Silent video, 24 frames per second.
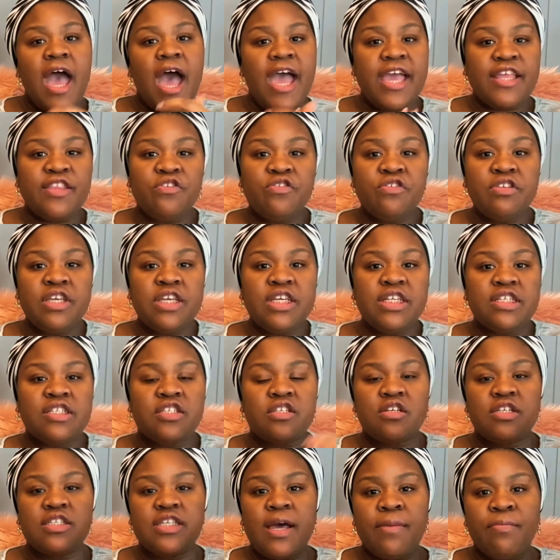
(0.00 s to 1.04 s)
I don't need it
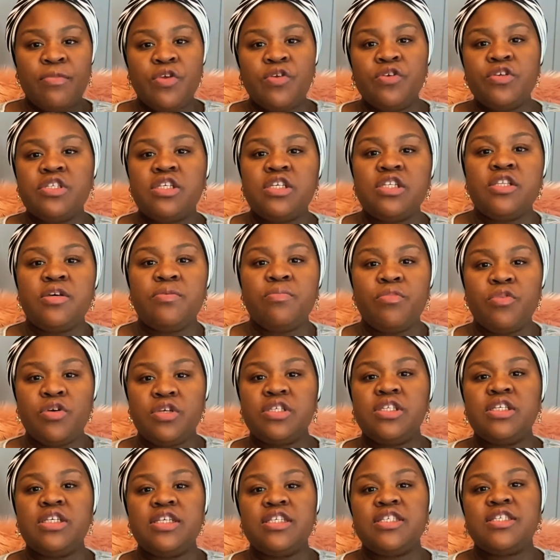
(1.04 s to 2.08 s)
because I'm using the
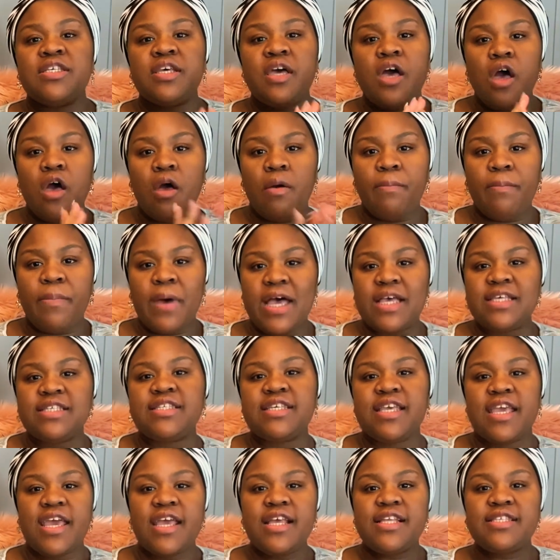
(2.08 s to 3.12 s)
Moses
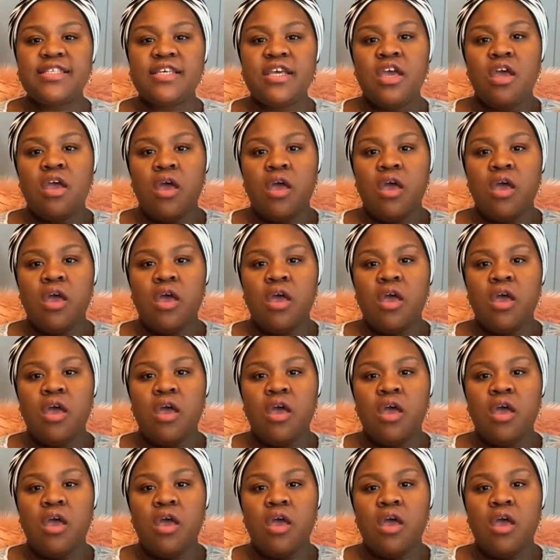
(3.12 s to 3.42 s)
basket